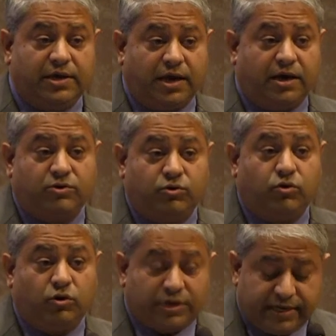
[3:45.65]
our
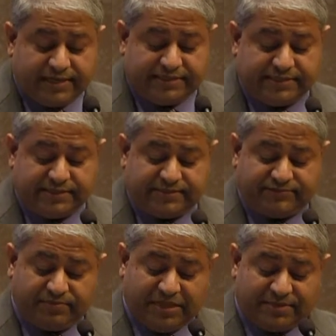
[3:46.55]
co-organizers
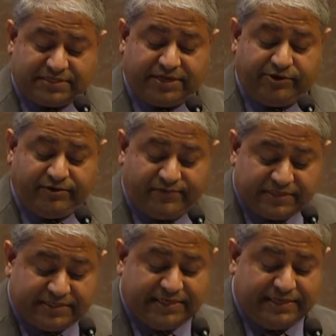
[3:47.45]
from Thammasat
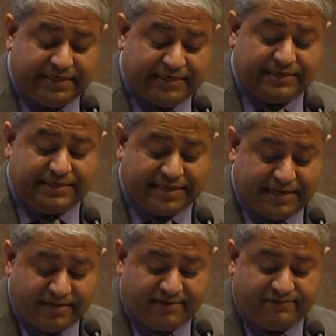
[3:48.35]
University, Dean
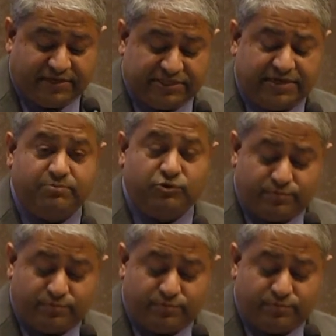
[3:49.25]
Nitaya Vajan,